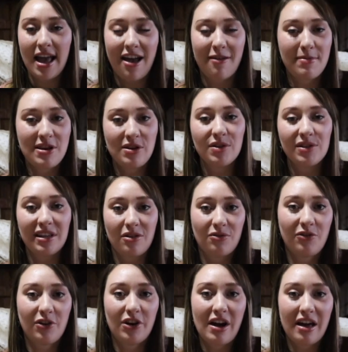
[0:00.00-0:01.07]
I've been using it
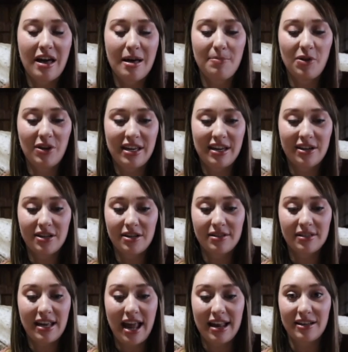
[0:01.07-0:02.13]
for a couple of
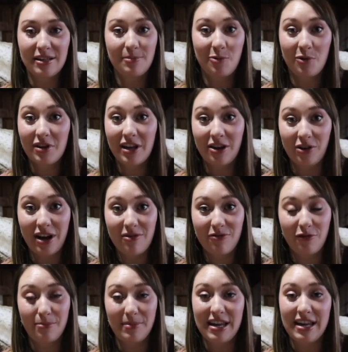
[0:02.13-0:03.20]
years and it's been working great
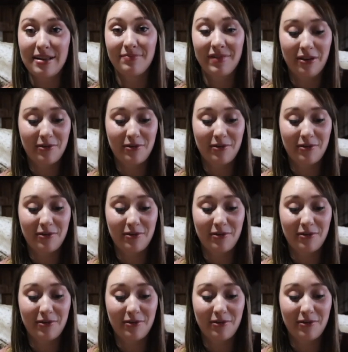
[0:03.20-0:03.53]
for me.